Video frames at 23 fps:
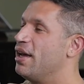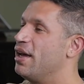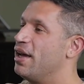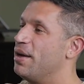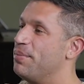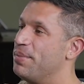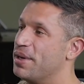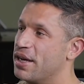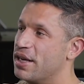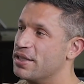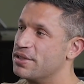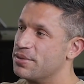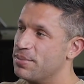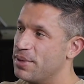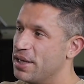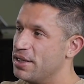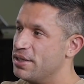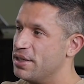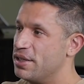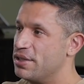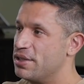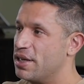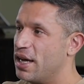And because of my
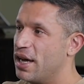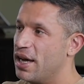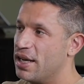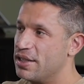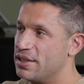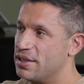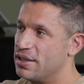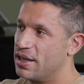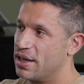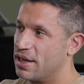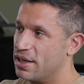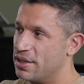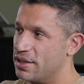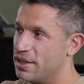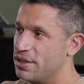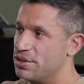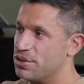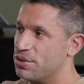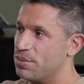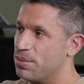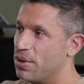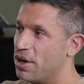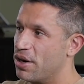I had like a
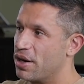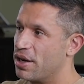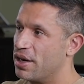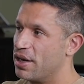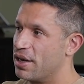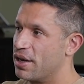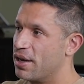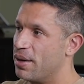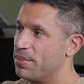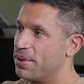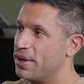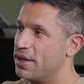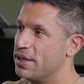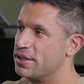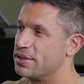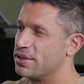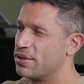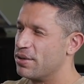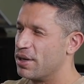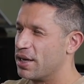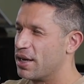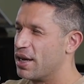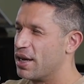digital marketing company, so